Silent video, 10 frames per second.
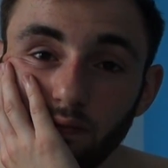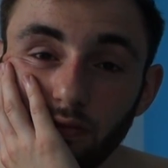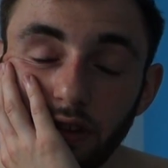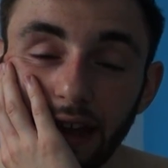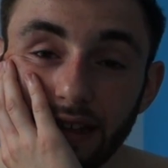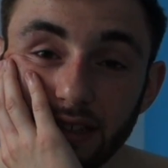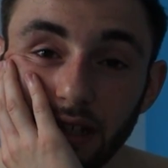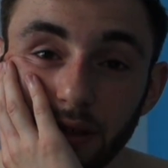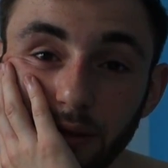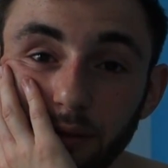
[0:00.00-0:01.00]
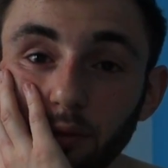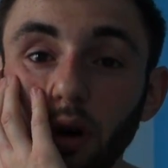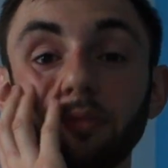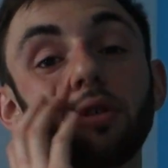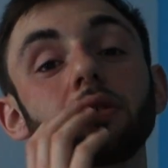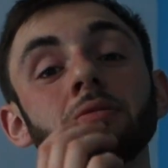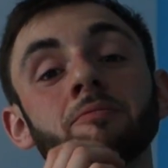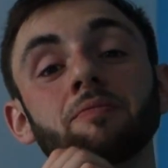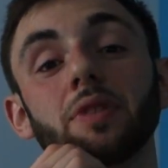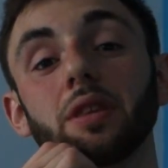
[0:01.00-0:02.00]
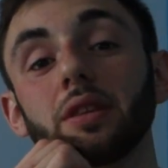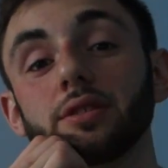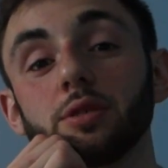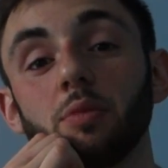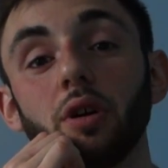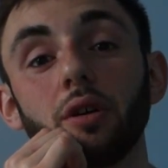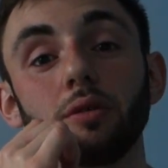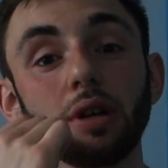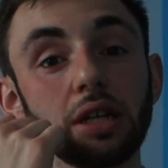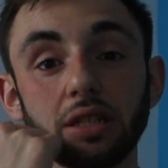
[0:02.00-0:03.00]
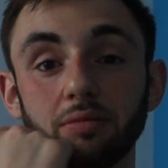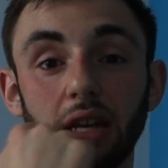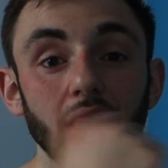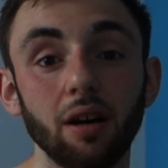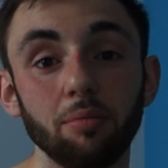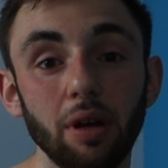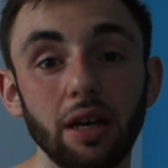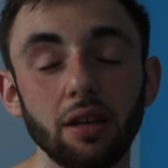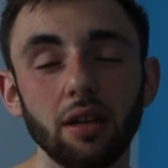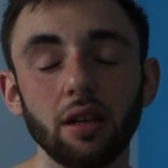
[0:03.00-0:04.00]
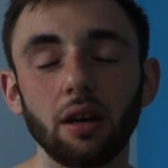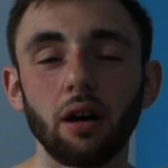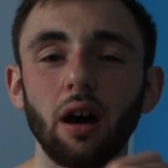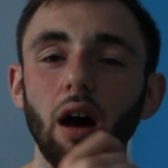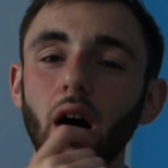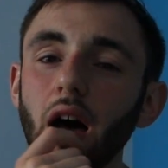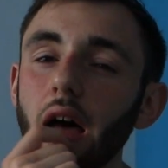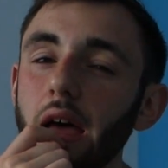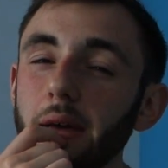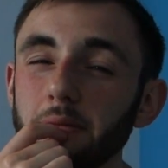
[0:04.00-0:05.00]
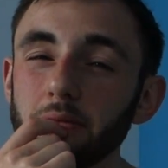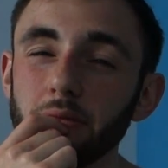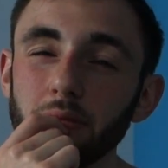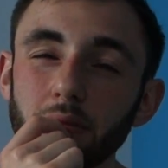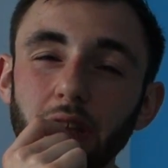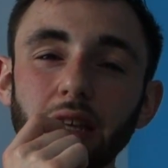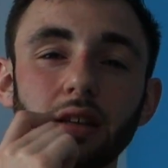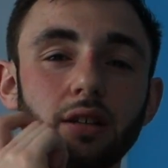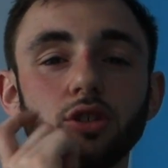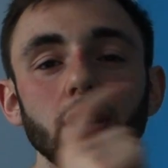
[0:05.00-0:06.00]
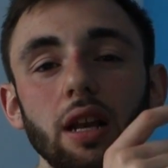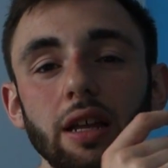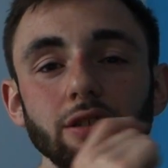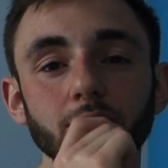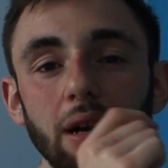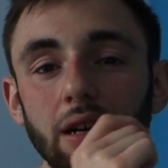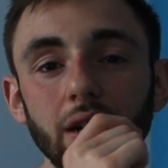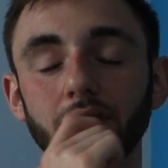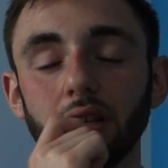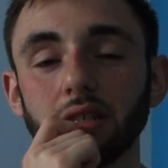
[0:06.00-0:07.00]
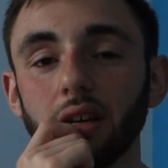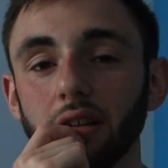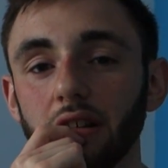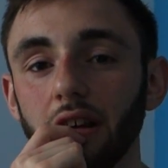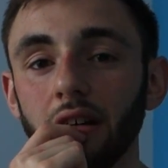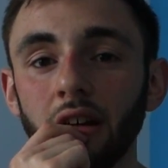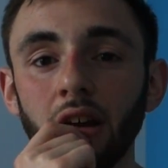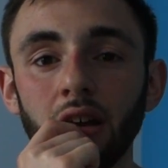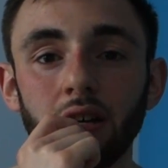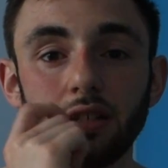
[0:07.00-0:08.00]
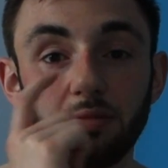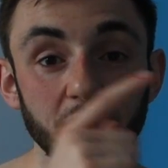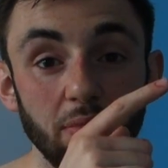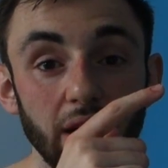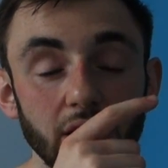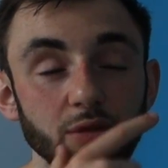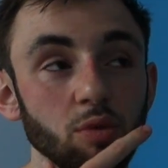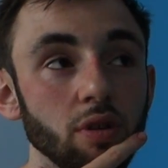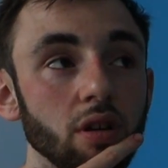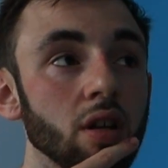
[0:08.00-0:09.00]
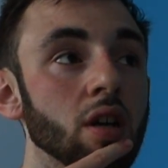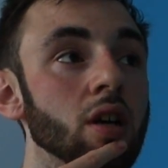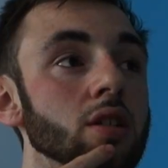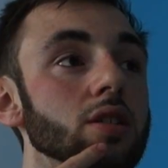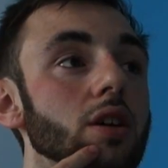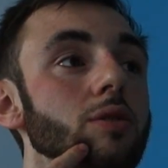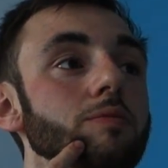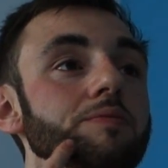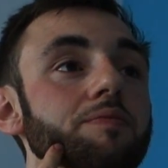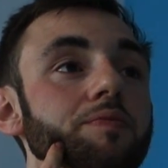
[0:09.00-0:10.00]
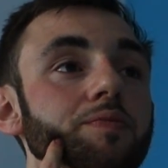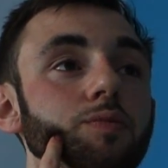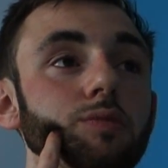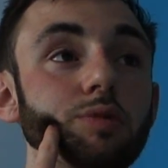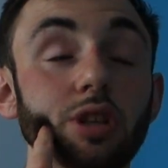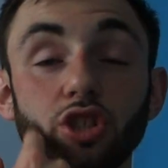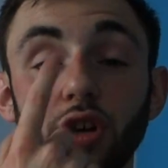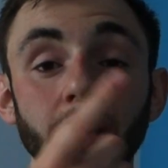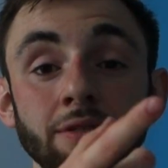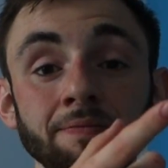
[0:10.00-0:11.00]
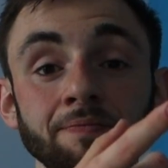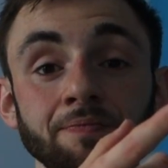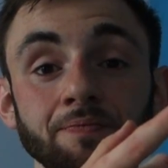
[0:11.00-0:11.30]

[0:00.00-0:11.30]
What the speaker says: there. So what I'm doing tomorrow is I'm getting up and I'm either going to train legs or back. I haven't decided yet because I missed back this morning. So I'm going to train,